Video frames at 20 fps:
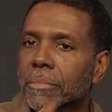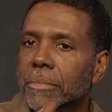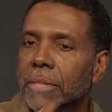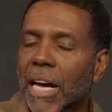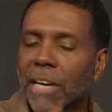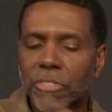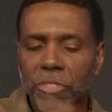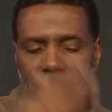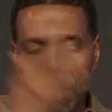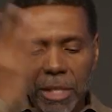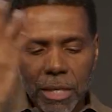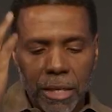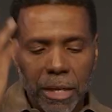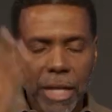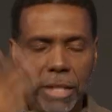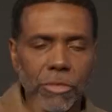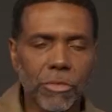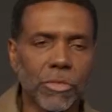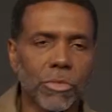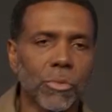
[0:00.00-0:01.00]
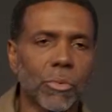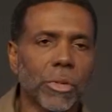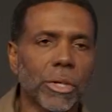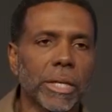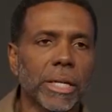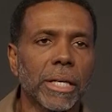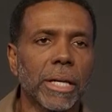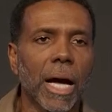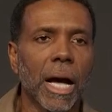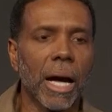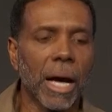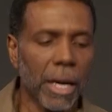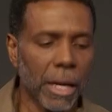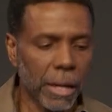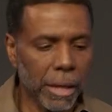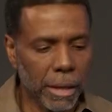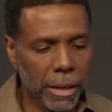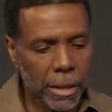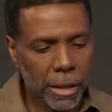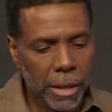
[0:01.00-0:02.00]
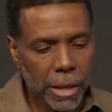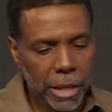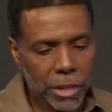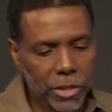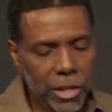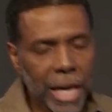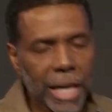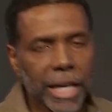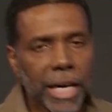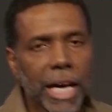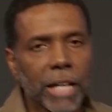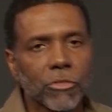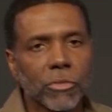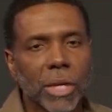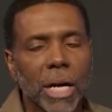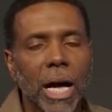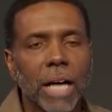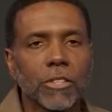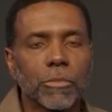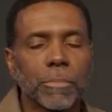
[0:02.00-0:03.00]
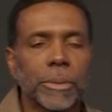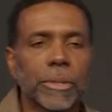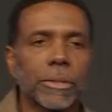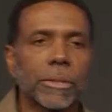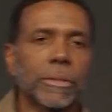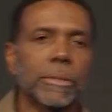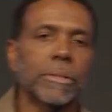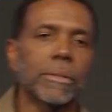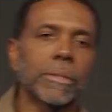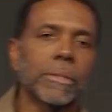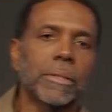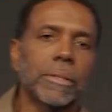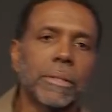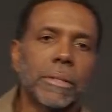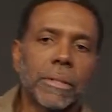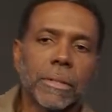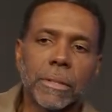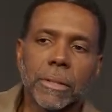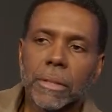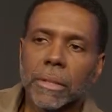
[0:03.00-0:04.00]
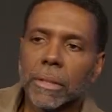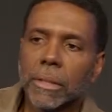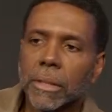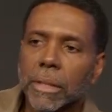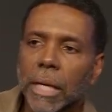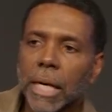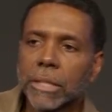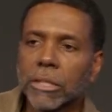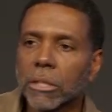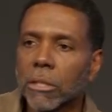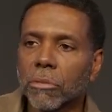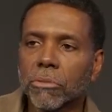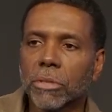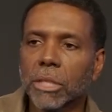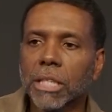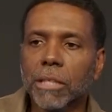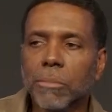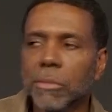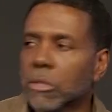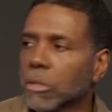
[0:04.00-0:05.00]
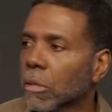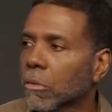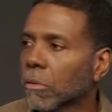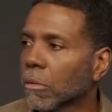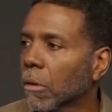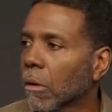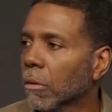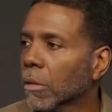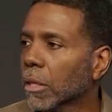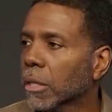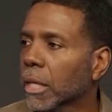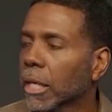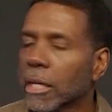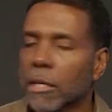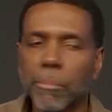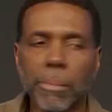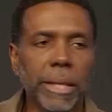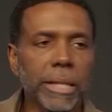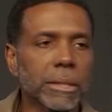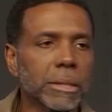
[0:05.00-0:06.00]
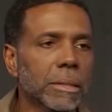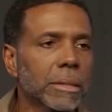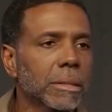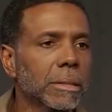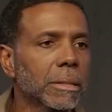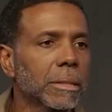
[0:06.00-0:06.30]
I've seen it. I used to work at a psychiatric hospital. I saw demons on a daily basis.